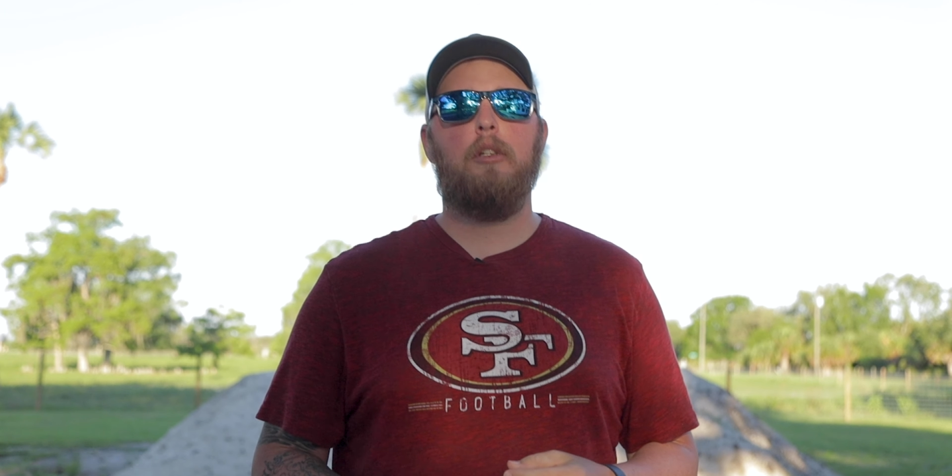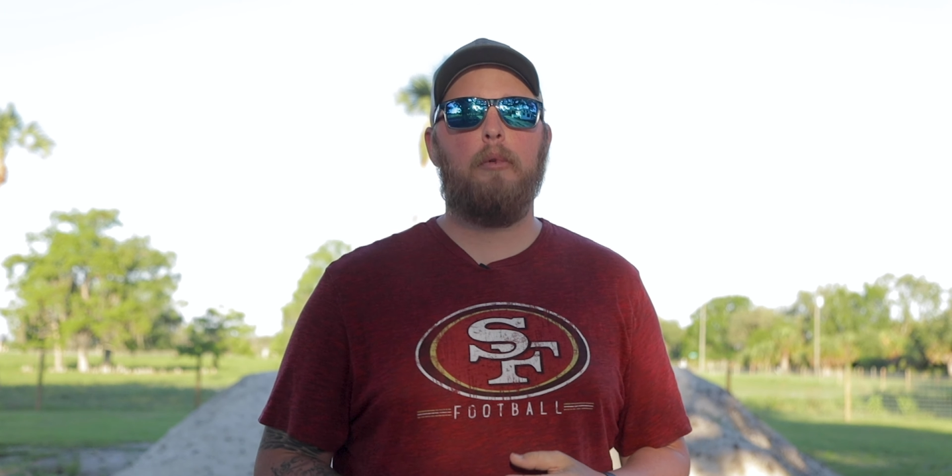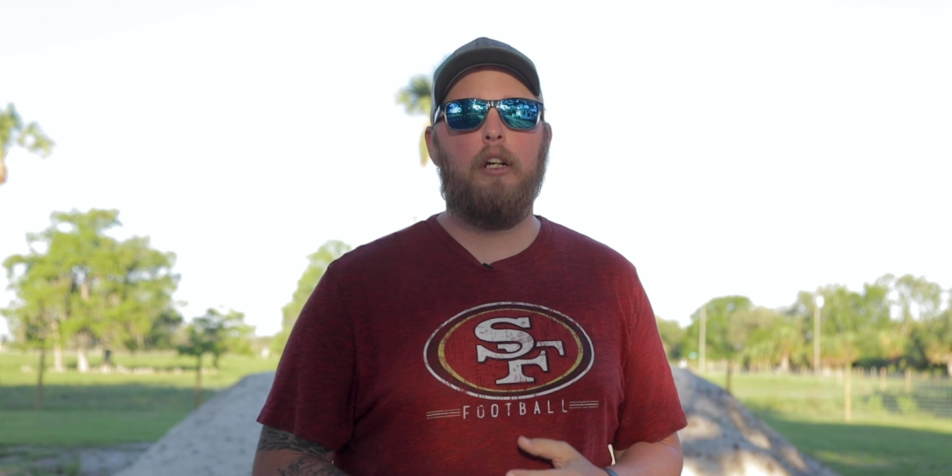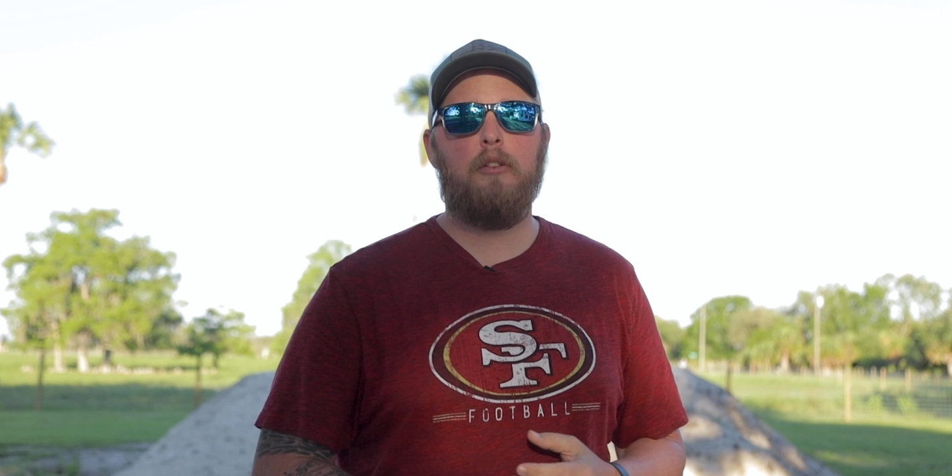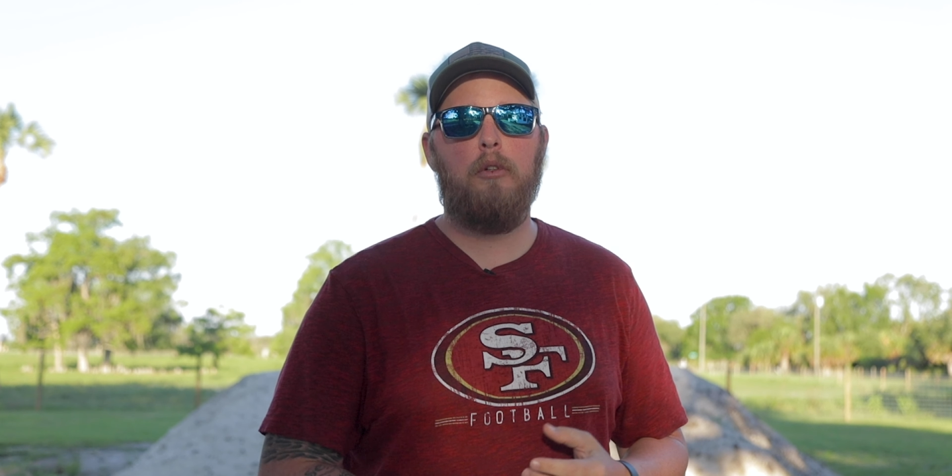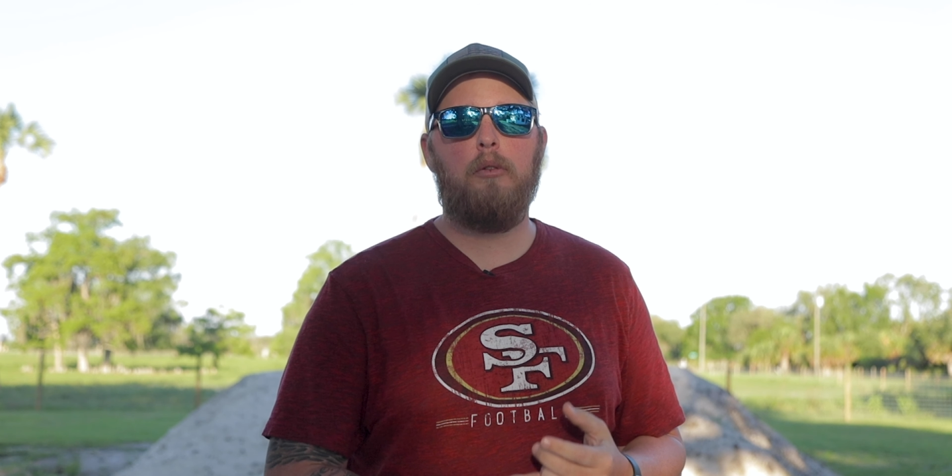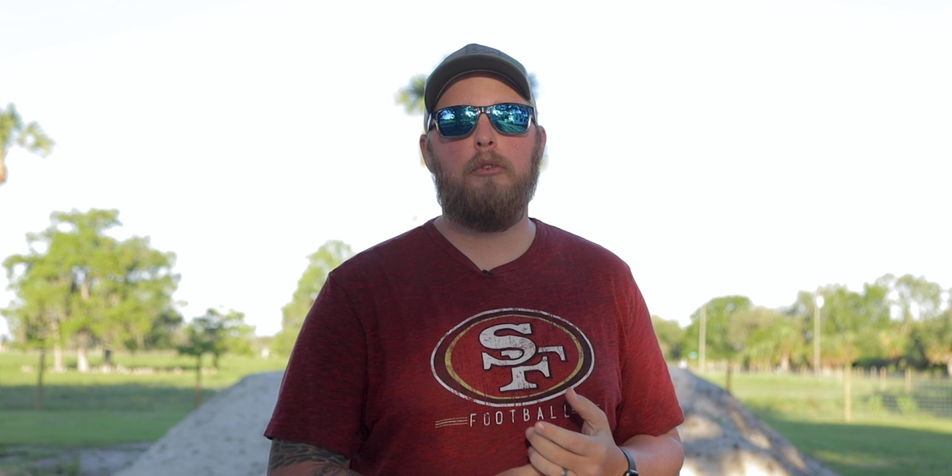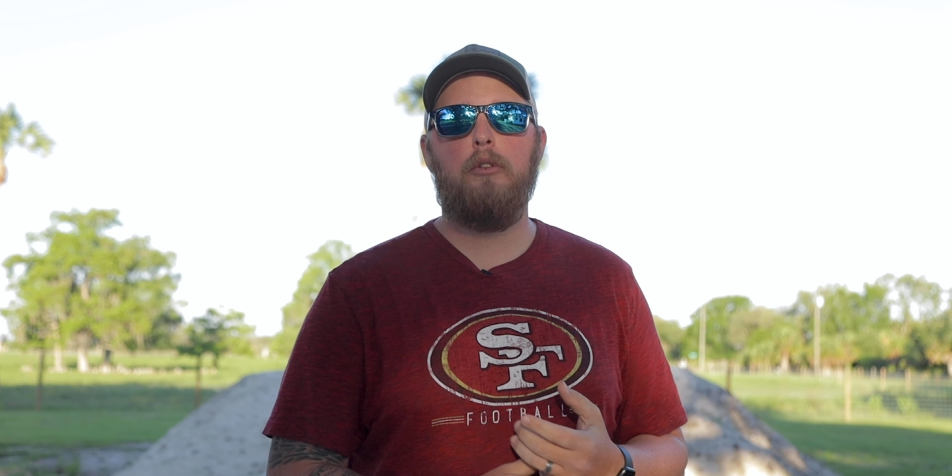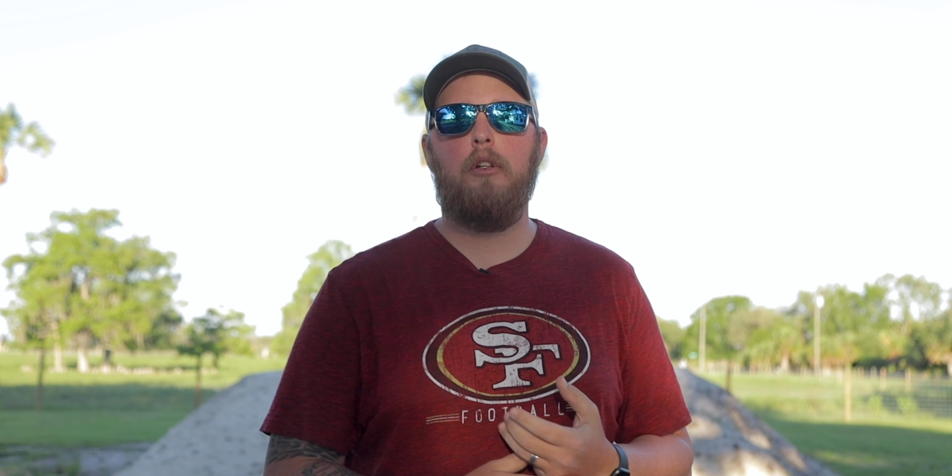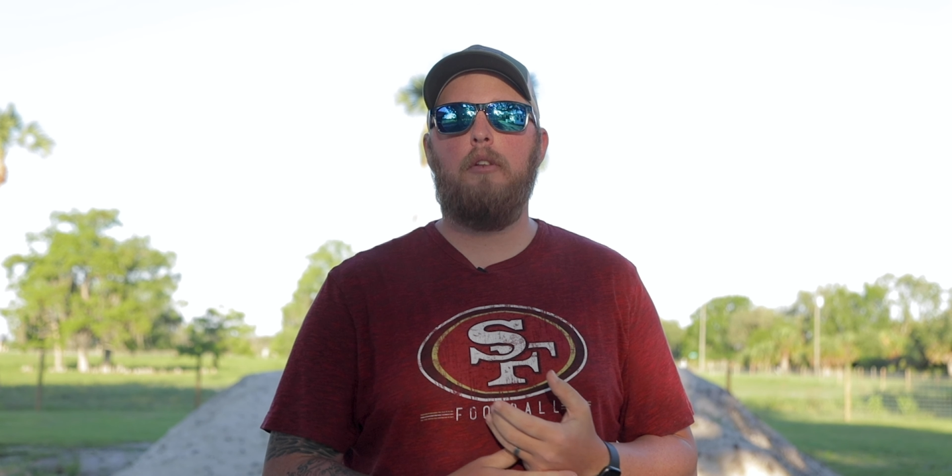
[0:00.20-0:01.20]
up guys, welcome
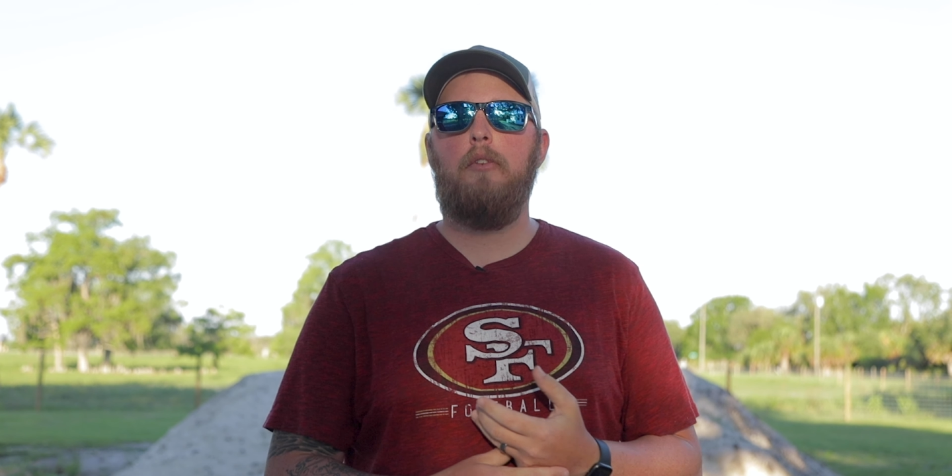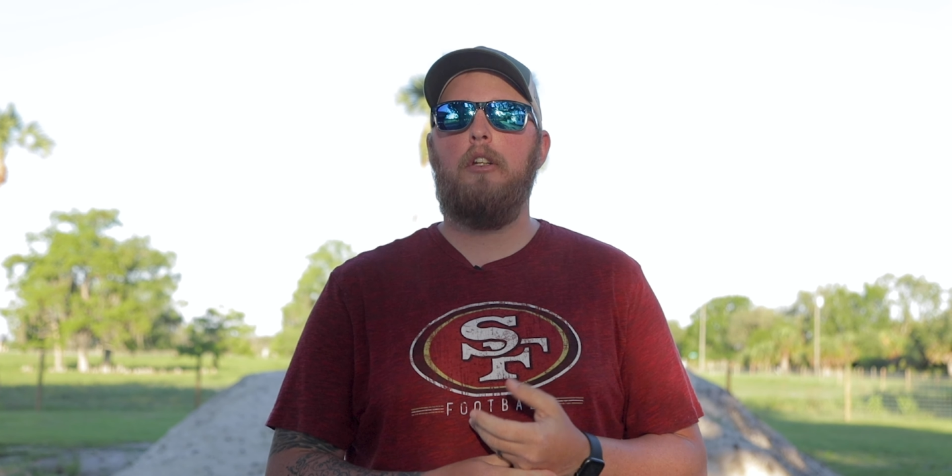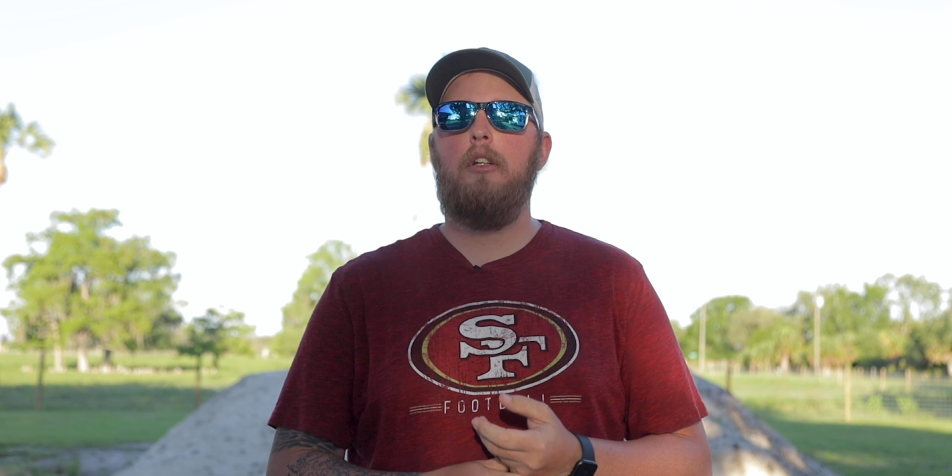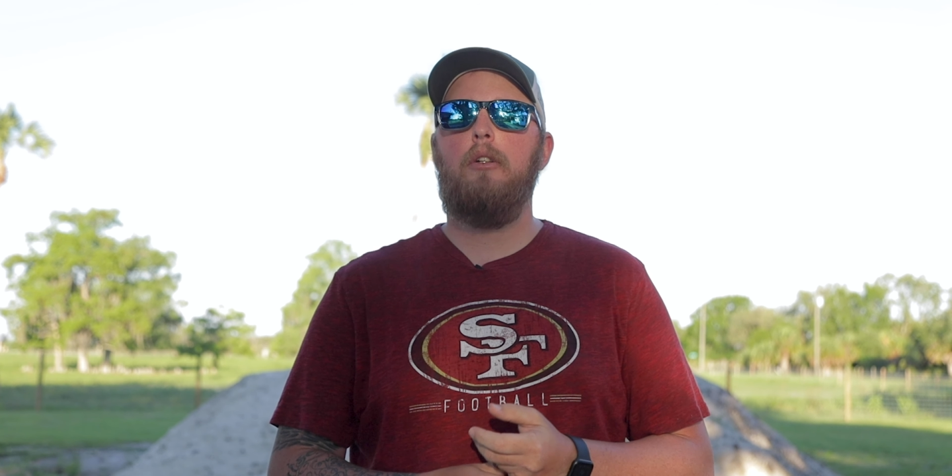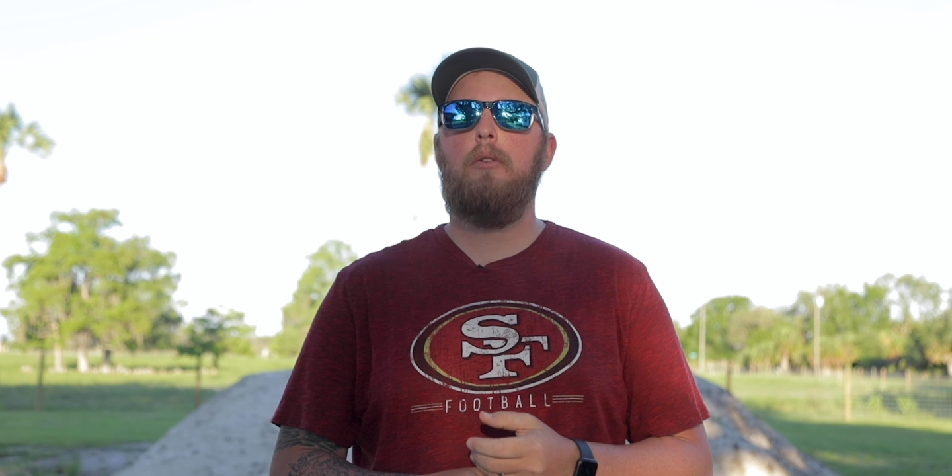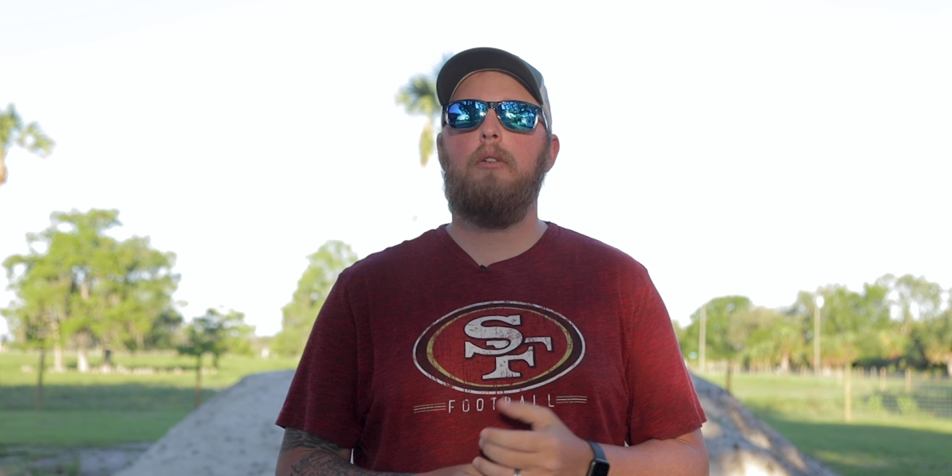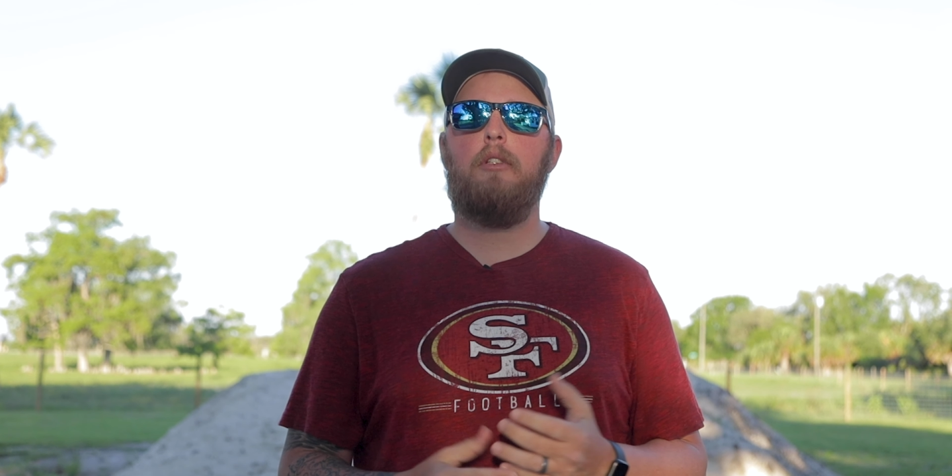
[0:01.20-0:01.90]
to another video.